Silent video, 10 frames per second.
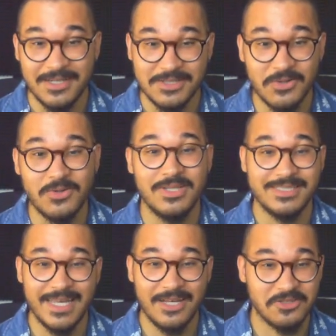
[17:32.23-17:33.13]
So
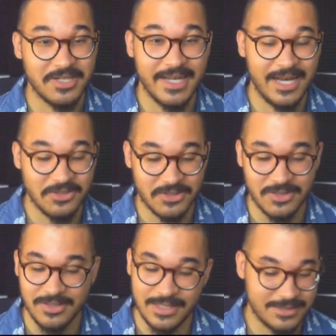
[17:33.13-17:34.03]
let's counter the counter.
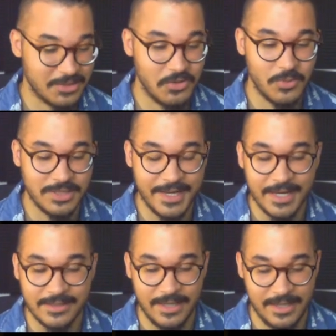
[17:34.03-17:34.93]
Let's go with
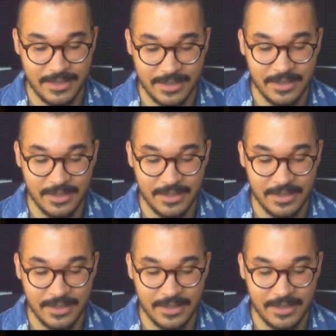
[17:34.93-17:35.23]
that, and